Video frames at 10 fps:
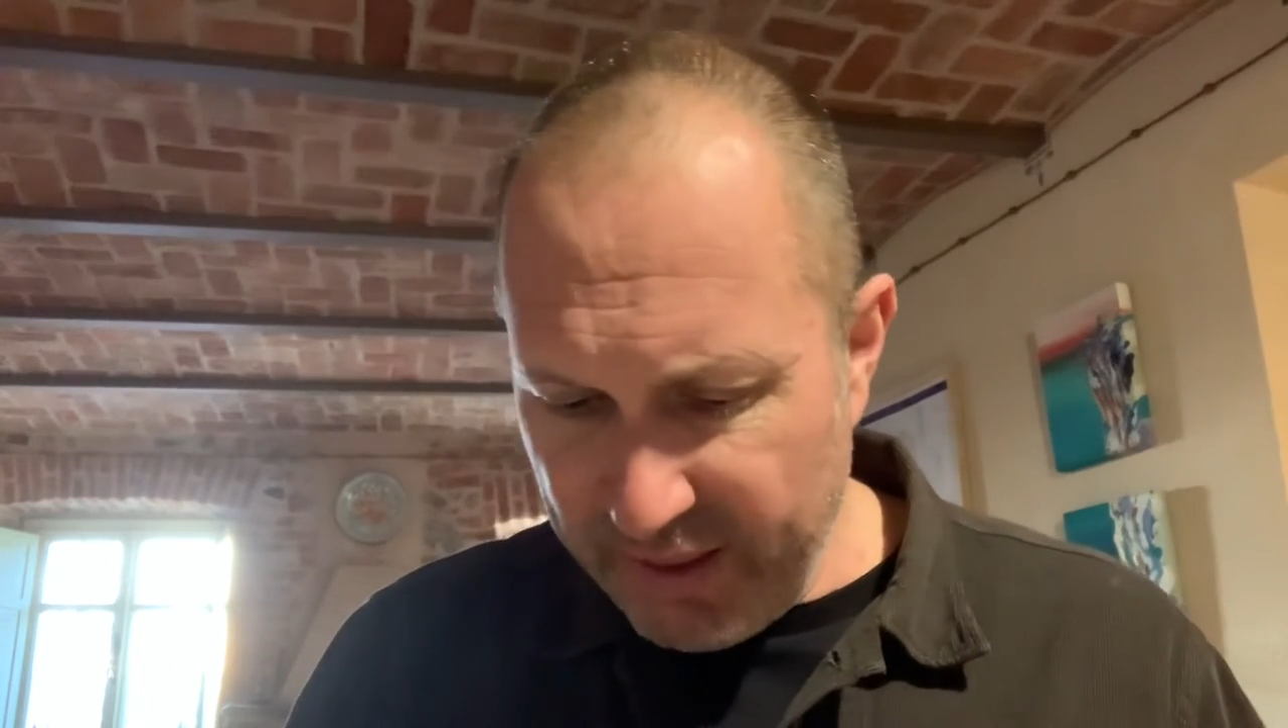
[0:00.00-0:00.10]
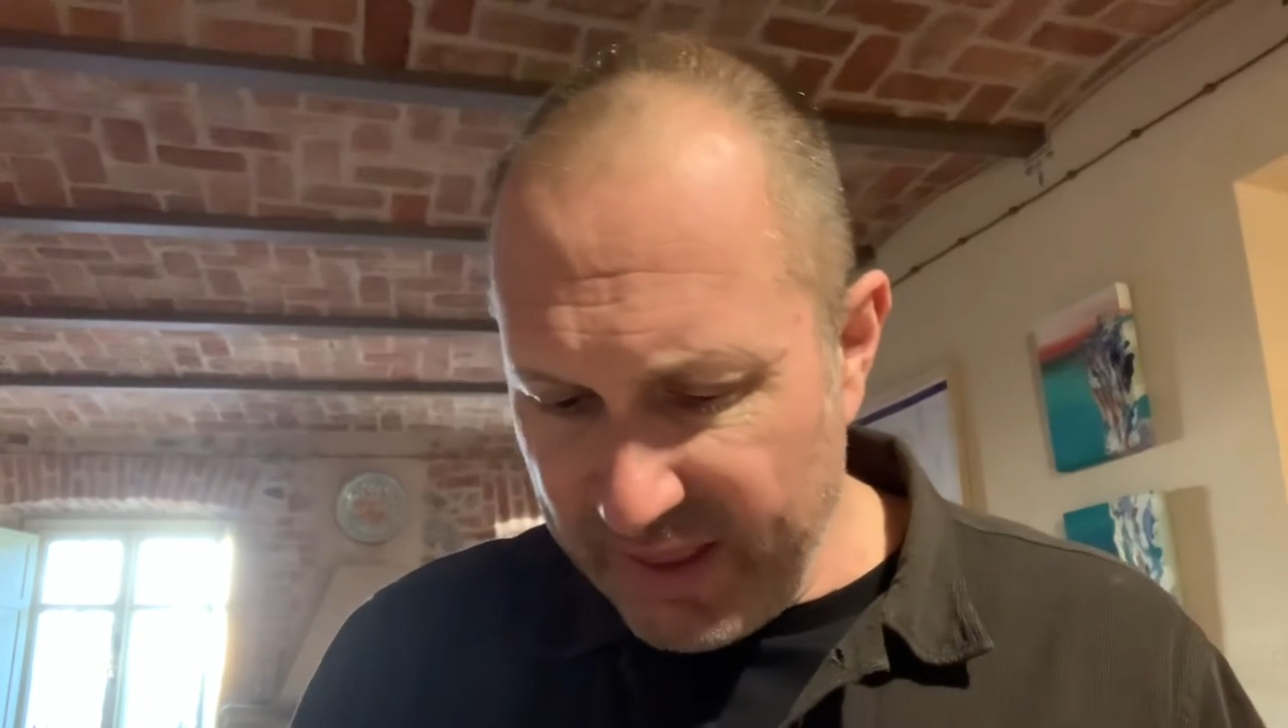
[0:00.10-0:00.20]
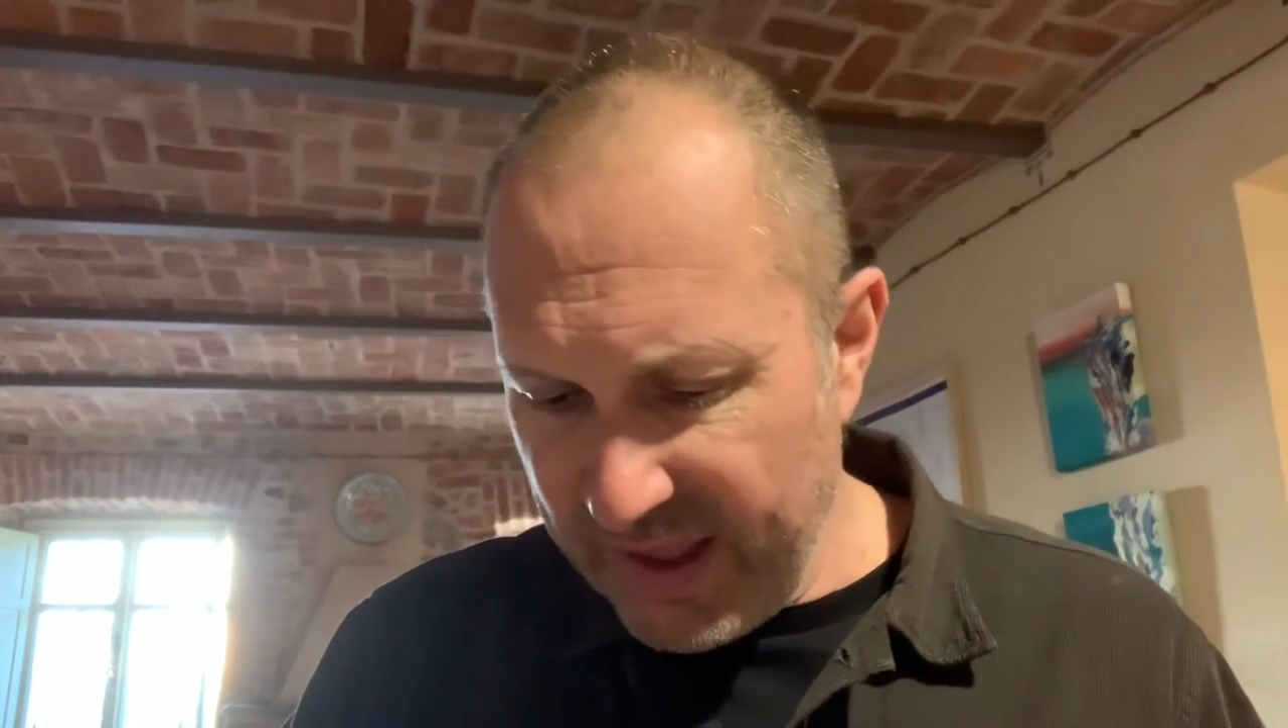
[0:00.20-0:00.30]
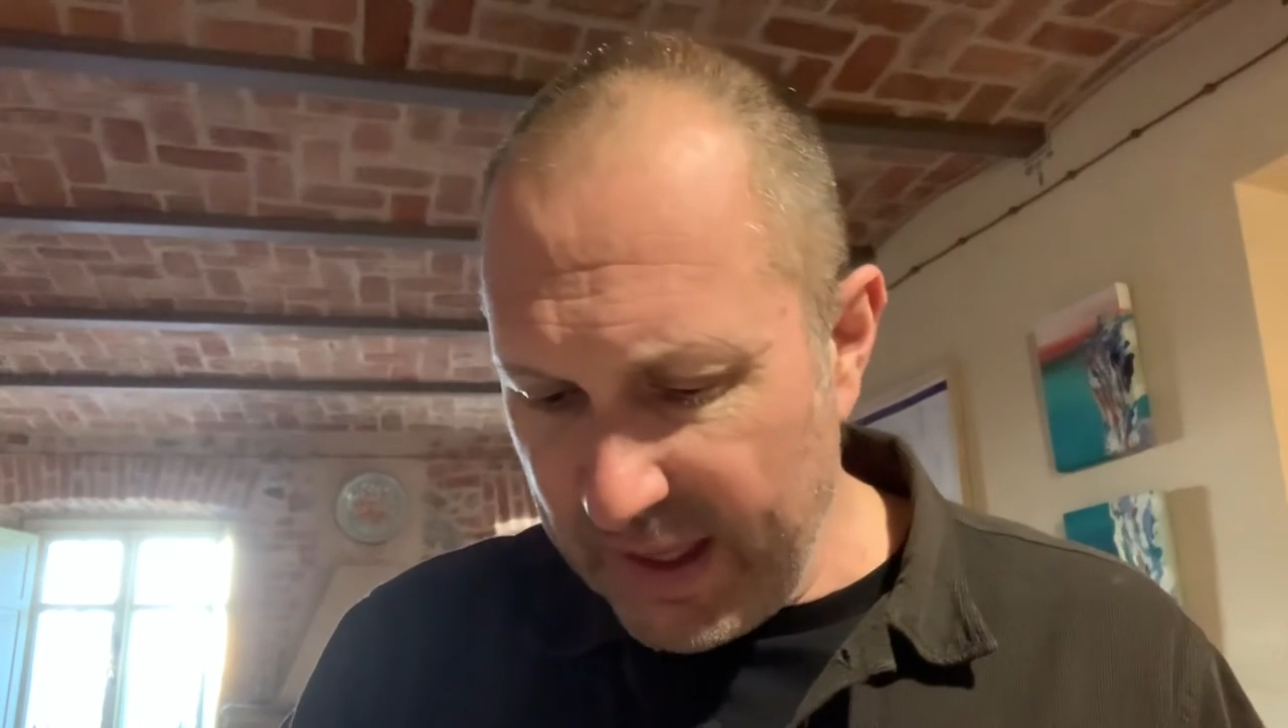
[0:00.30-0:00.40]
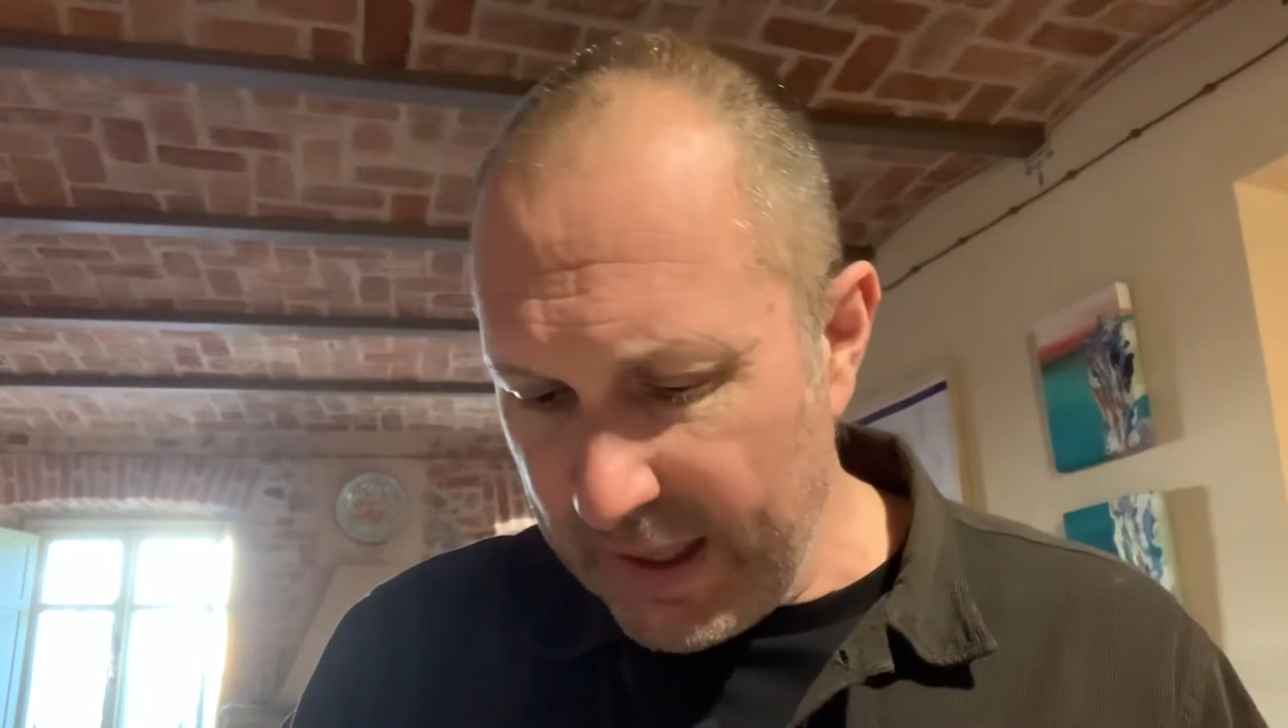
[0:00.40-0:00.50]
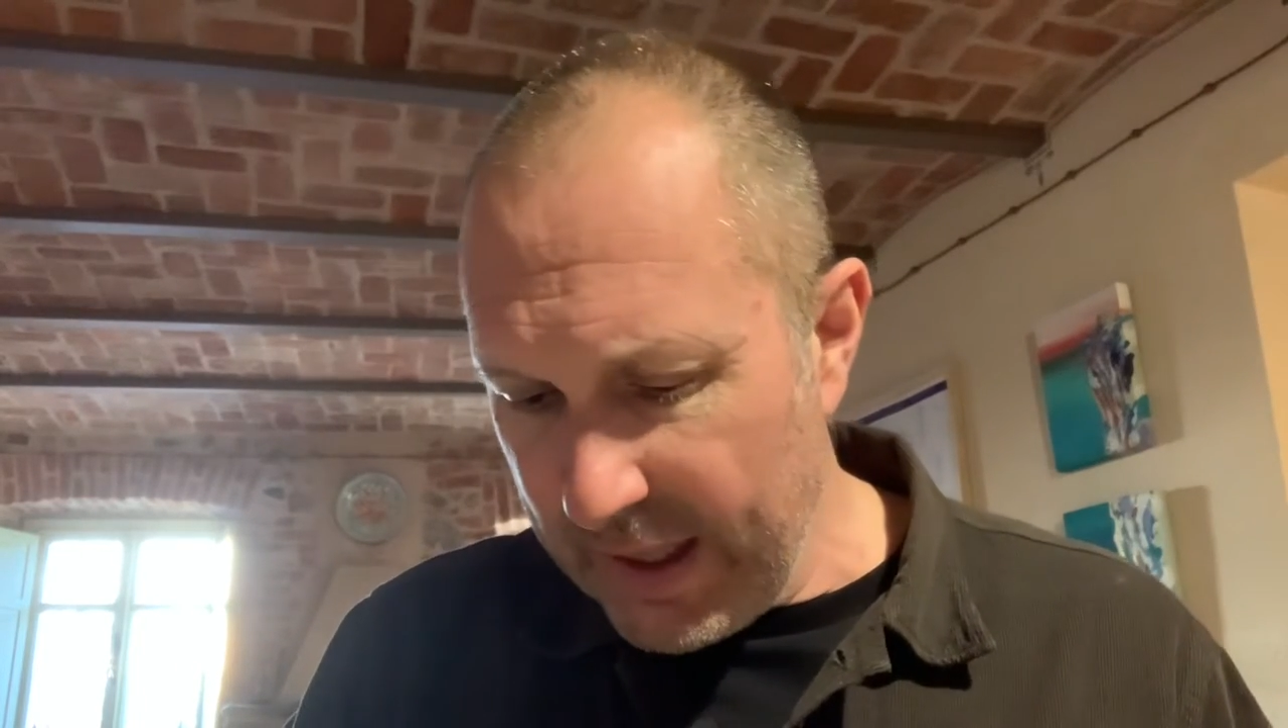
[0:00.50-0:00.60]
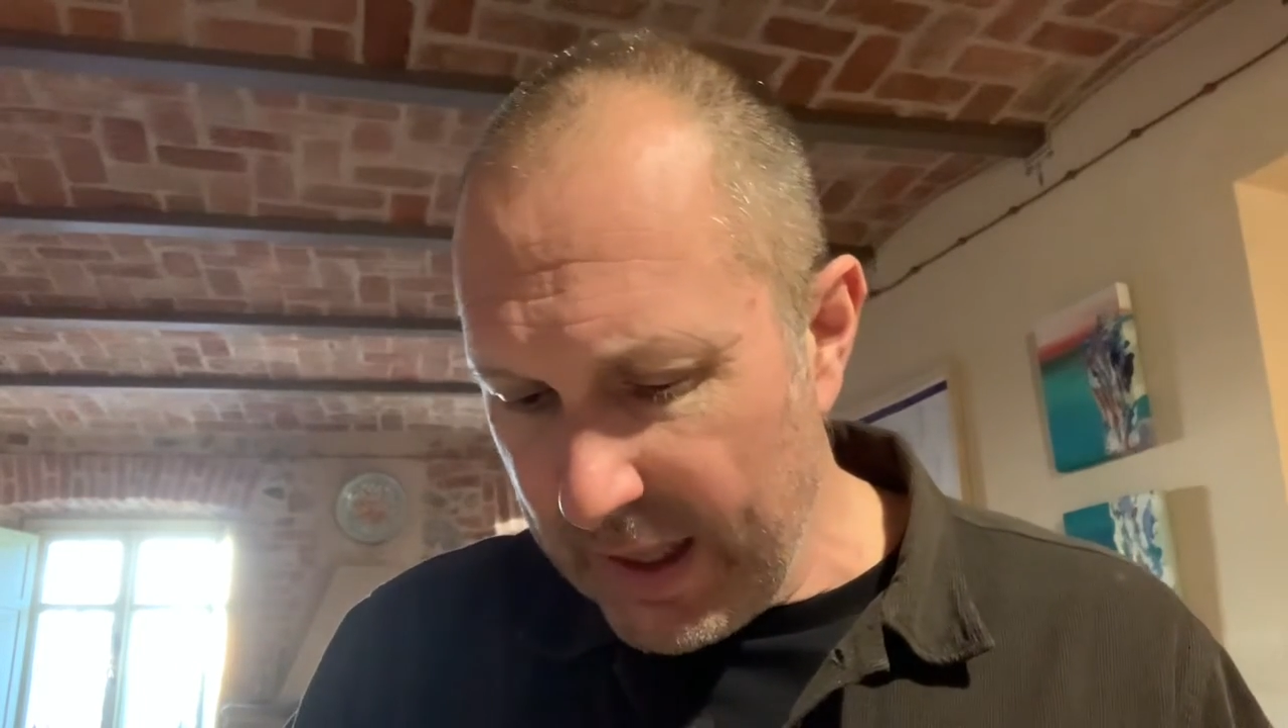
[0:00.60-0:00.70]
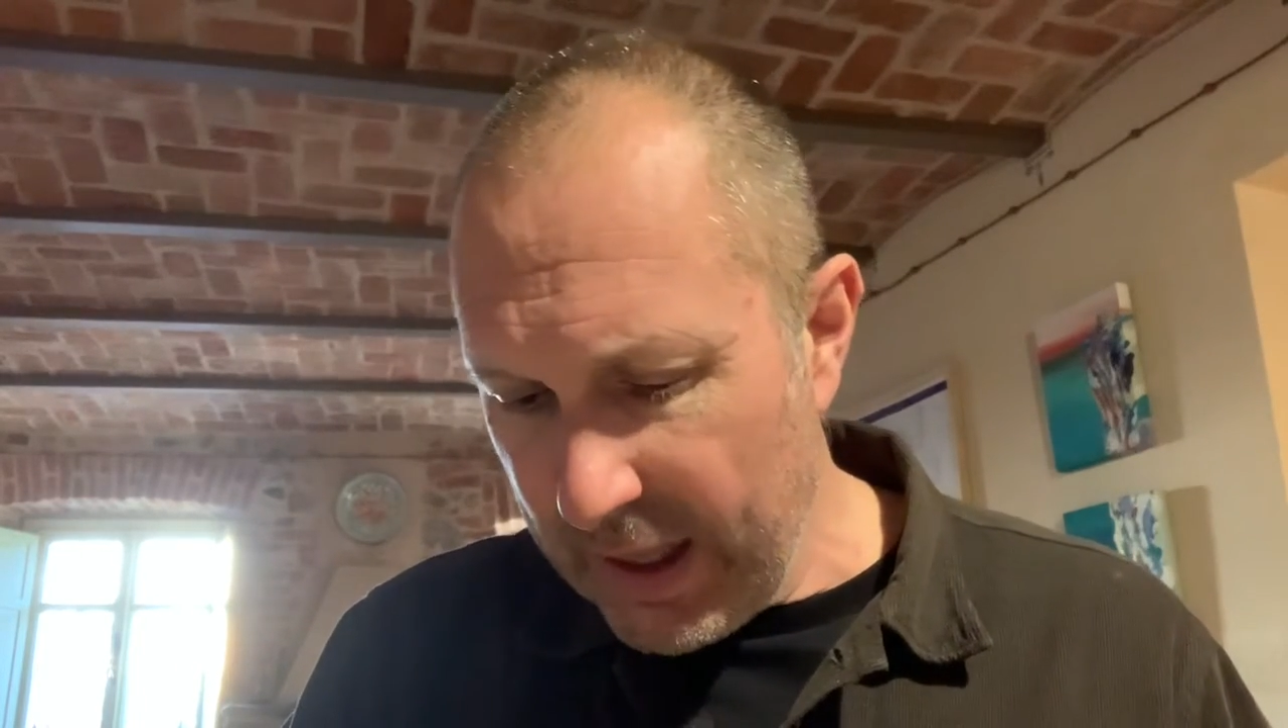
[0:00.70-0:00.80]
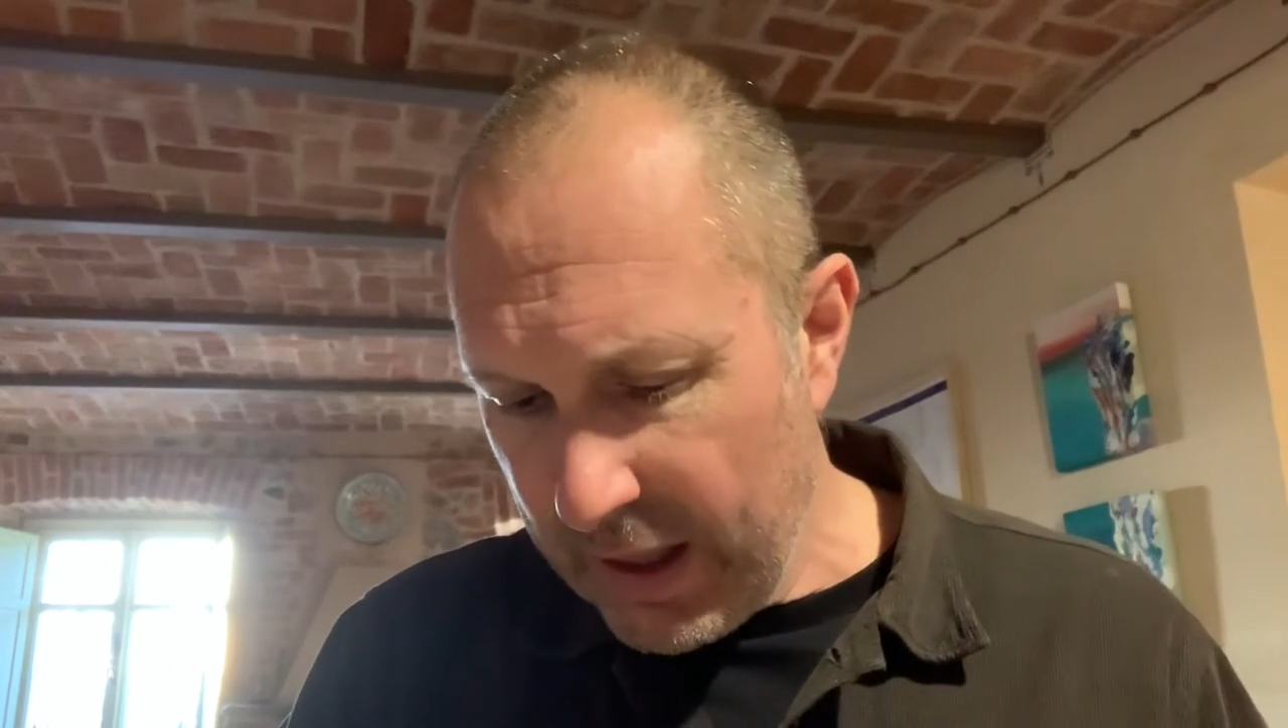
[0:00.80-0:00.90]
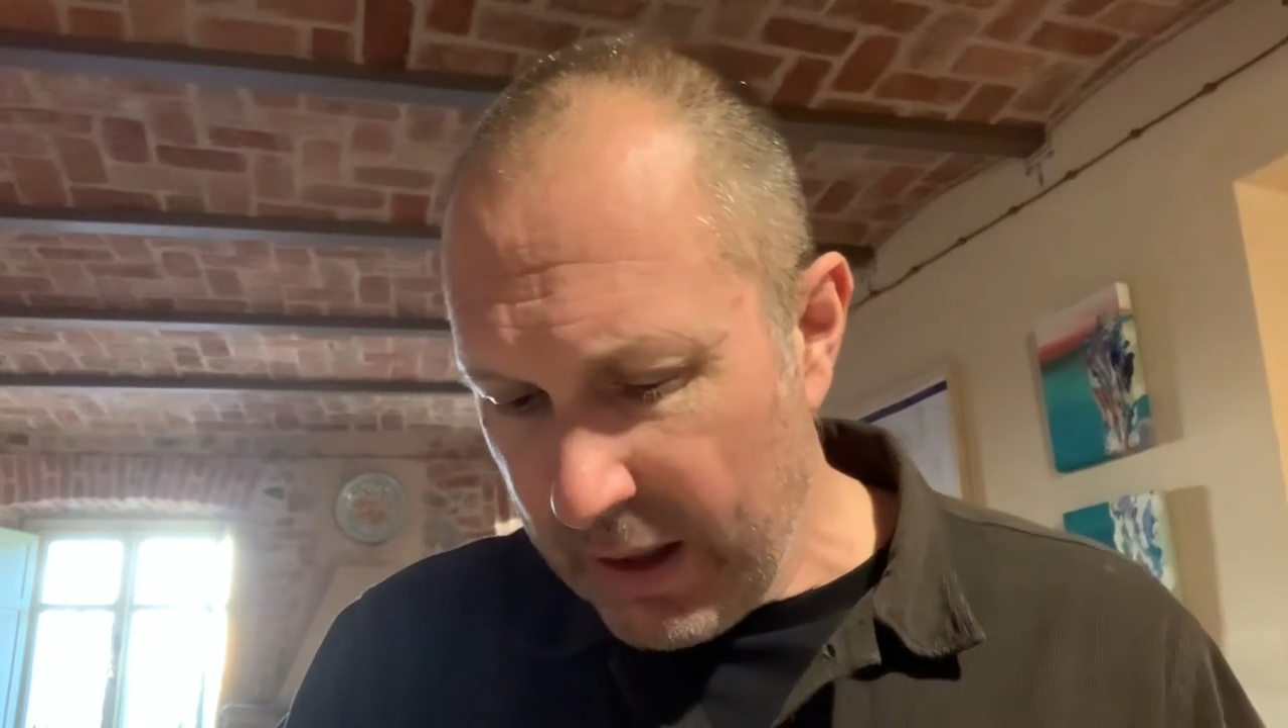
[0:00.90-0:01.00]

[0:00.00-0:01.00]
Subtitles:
the